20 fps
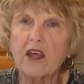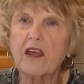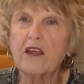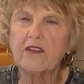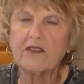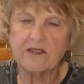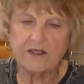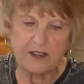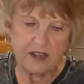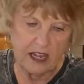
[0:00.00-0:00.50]

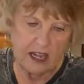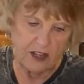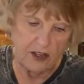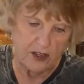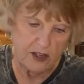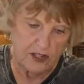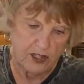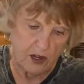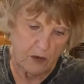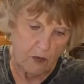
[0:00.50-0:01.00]

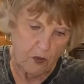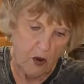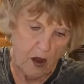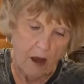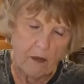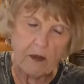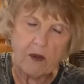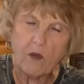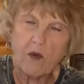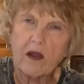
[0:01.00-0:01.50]
zinnias are
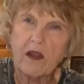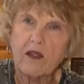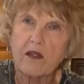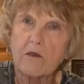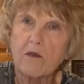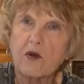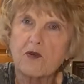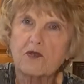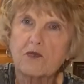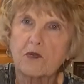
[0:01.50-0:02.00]
probably one of the
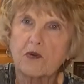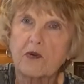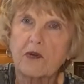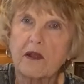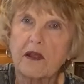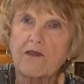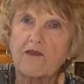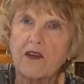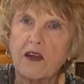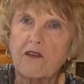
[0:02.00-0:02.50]
most
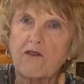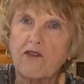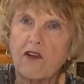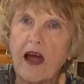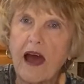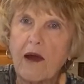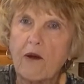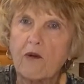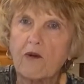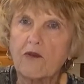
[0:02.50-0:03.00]
prolific
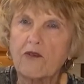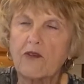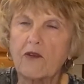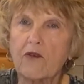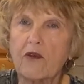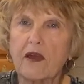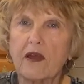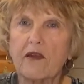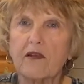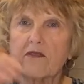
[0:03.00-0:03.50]
flowers
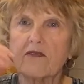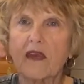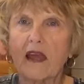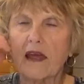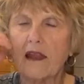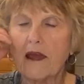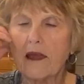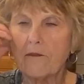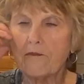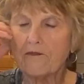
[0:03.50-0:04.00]
there is
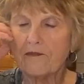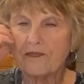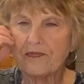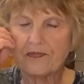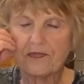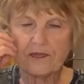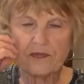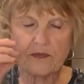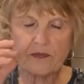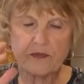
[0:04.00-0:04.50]
and I
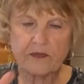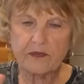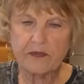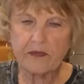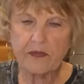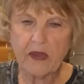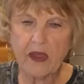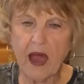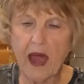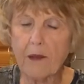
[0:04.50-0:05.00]

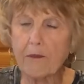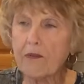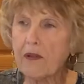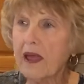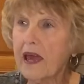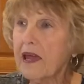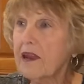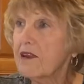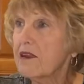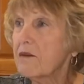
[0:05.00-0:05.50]
I
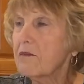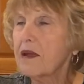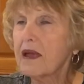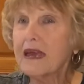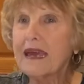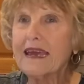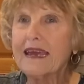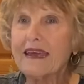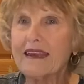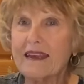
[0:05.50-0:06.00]
planted them
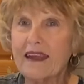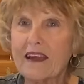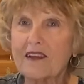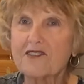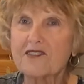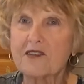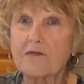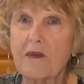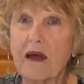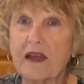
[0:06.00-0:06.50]

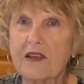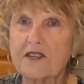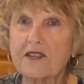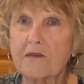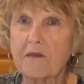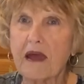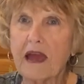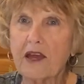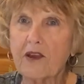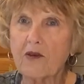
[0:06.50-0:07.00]
next to my
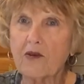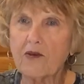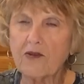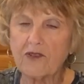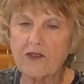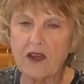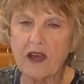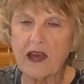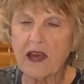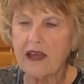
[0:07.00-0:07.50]

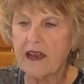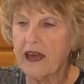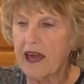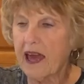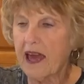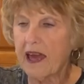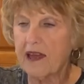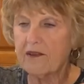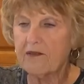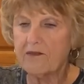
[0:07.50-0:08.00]
tomatoes and I
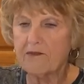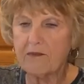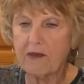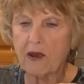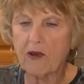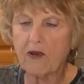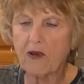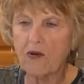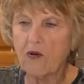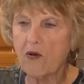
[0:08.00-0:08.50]
had
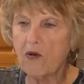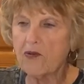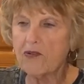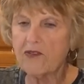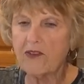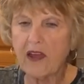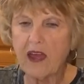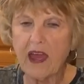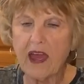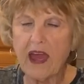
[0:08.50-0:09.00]

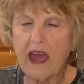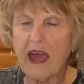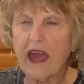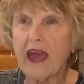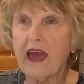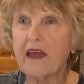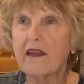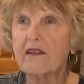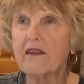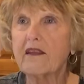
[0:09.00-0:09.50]
marigolds
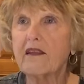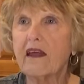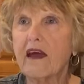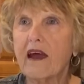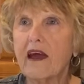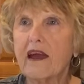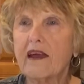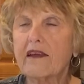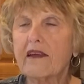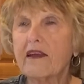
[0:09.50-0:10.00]
and
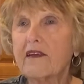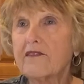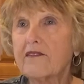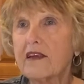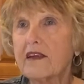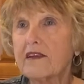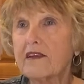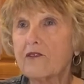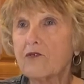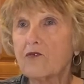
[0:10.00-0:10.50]
I guess
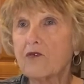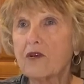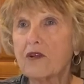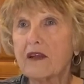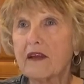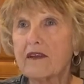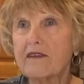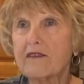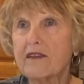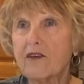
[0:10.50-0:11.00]
I didn't
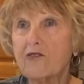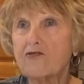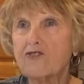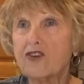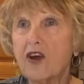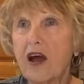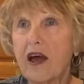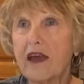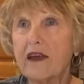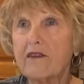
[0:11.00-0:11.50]
realize they're
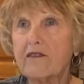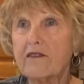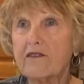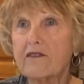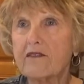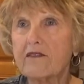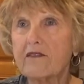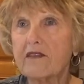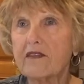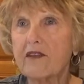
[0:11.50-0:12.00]

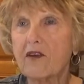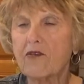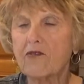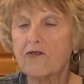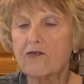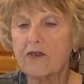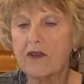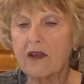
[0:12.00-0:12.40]
giants they're